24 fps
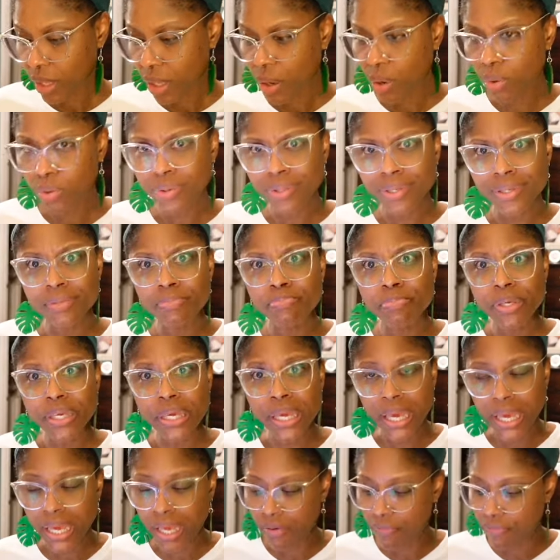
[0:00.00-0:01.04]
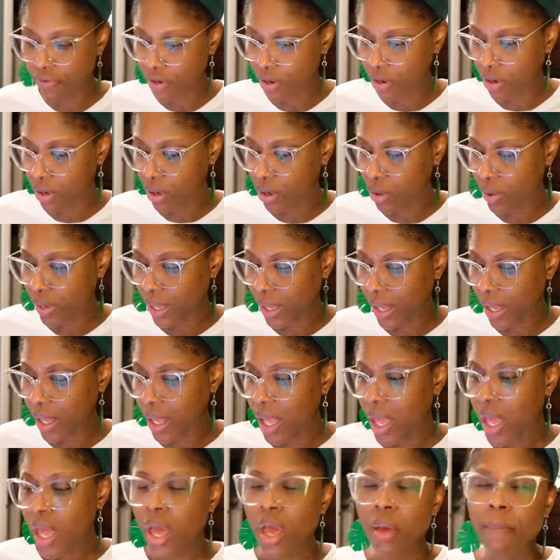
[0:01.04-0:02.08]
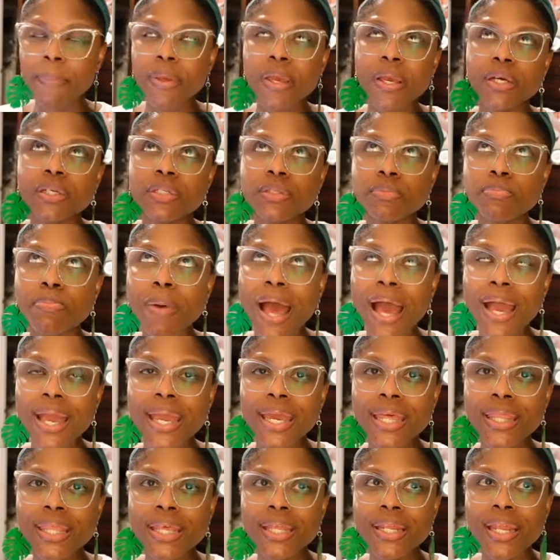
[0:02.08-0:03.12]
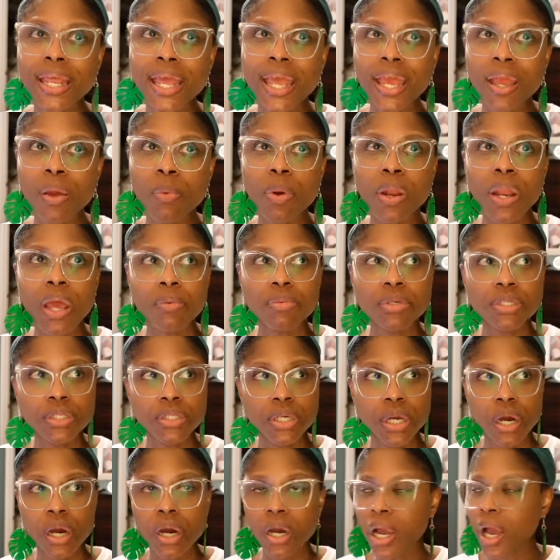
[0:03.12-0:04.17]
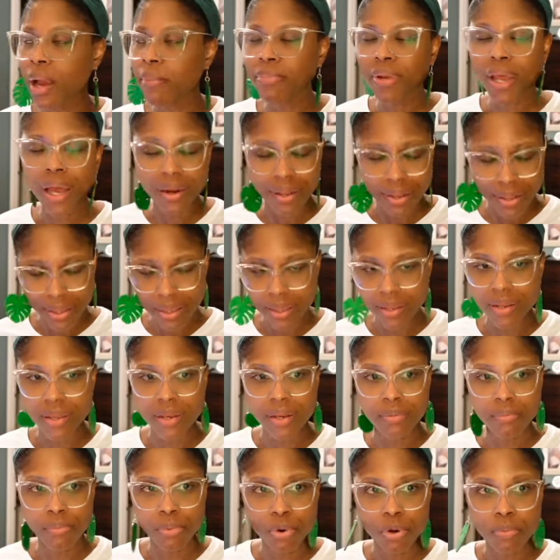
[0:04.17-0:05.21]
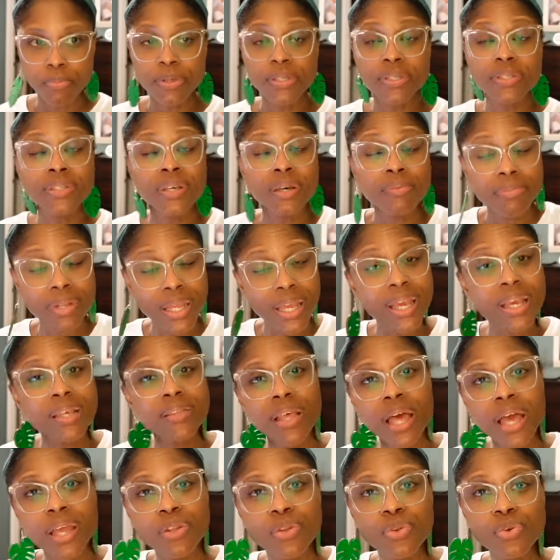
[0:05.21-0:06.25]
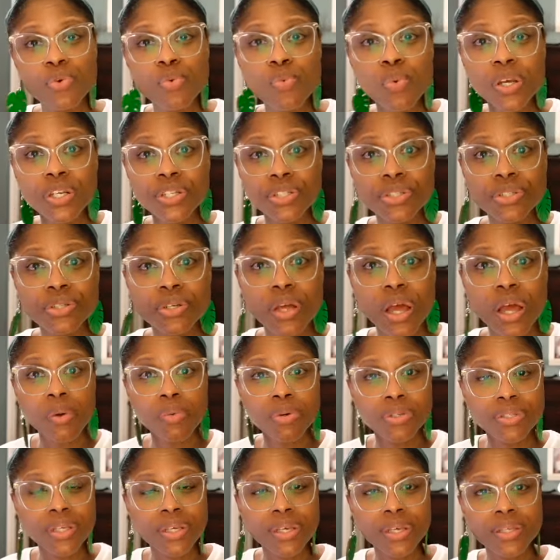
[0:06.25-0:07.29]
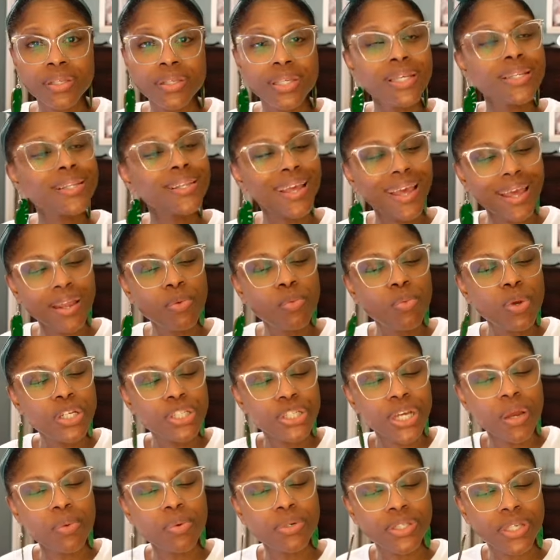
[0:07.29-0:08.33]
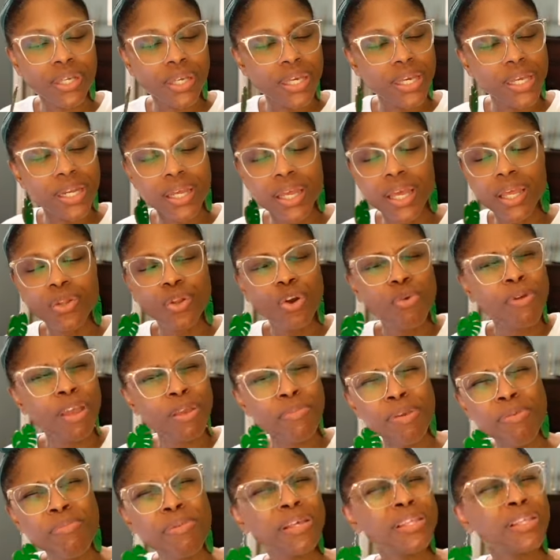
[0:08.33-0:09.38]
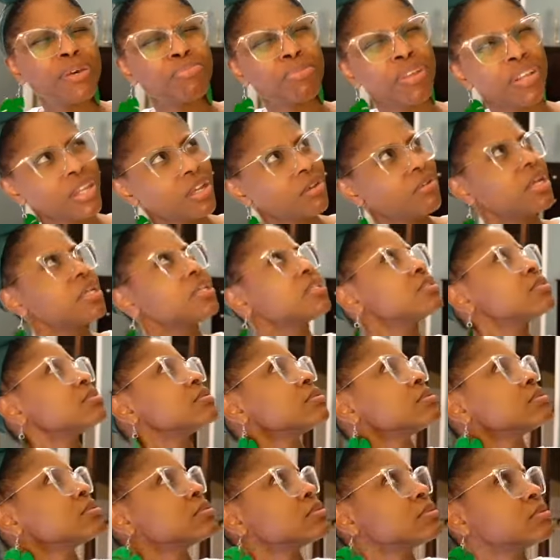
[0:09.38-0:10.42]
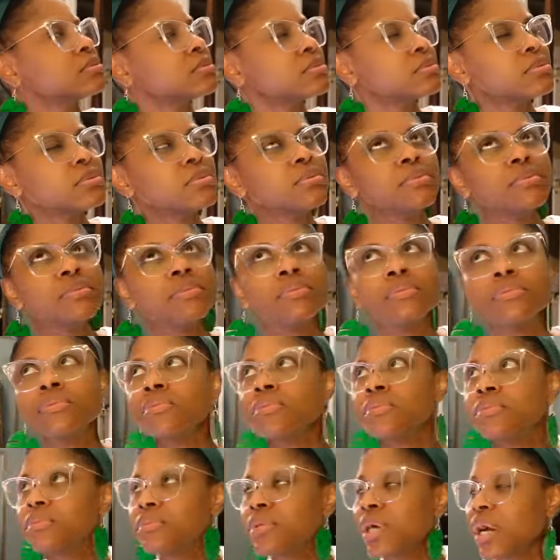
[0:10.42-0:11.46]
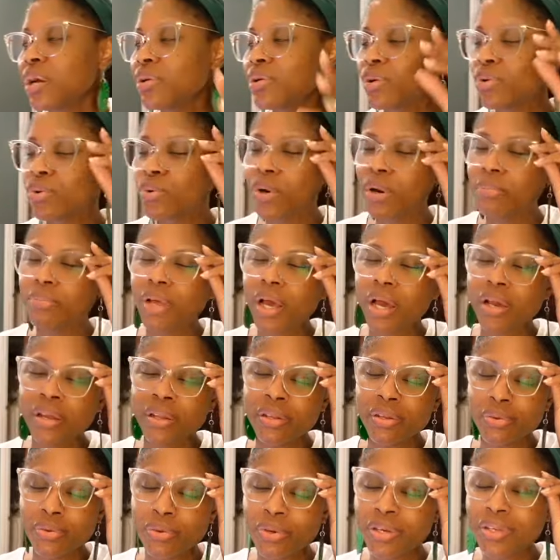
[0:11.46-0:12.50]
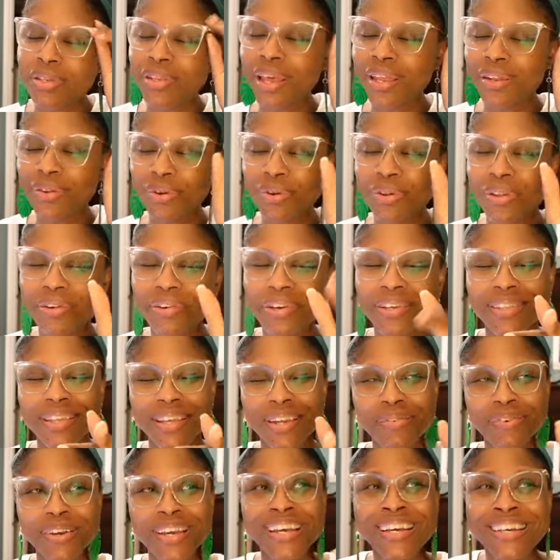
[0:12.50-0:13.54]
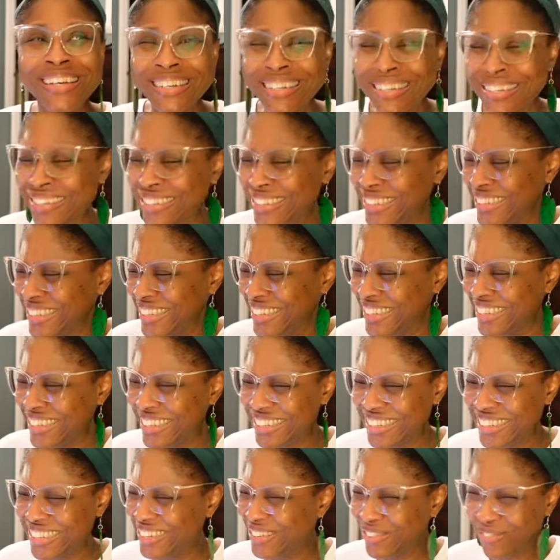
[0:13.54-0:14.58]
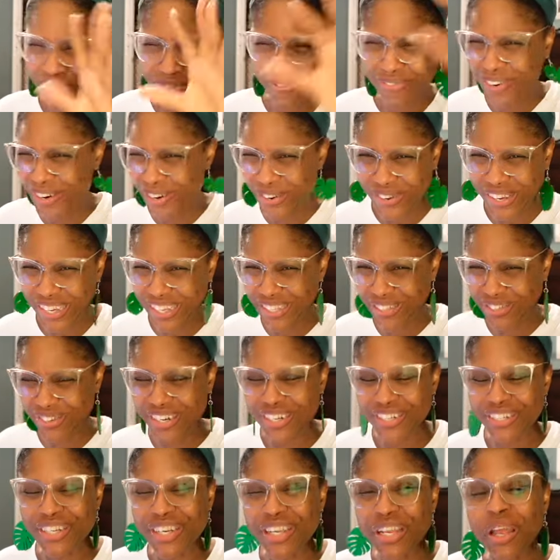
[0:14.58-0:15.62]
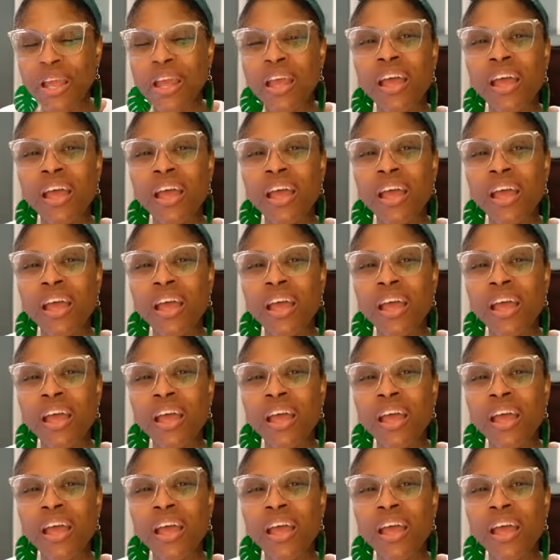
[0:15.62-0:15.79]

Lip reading: Oh, this behavior, okay? Because back in the day when I was young, I'm not a kid anymore. But some days I do wish was a sit and wish I was a kid again. Don't make me mess up the lyrics. I don't know who I'm talking to because I know lyrics. Anyway, focus, Roshini.